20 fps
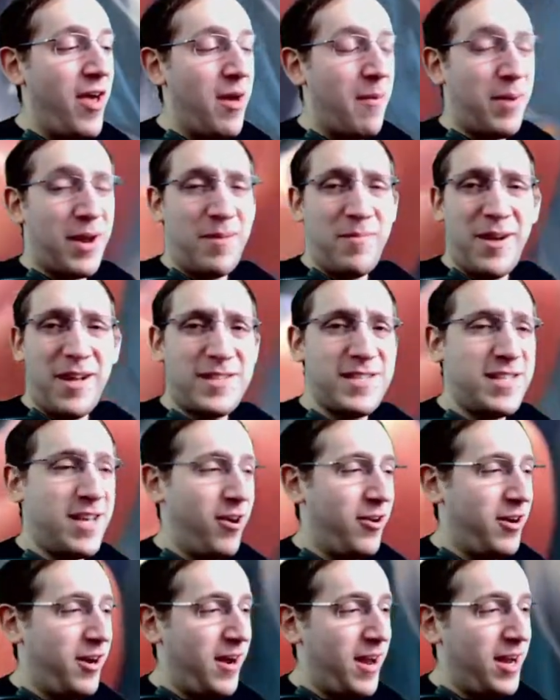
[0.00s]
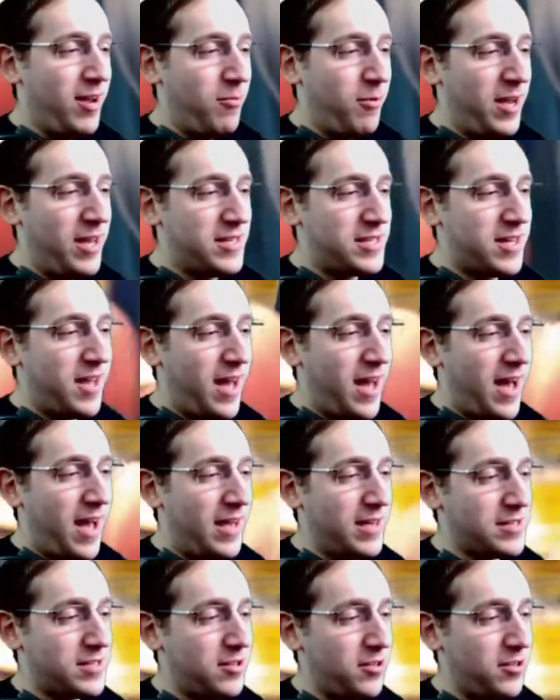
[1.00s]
but I'm not selling it anyways, guys.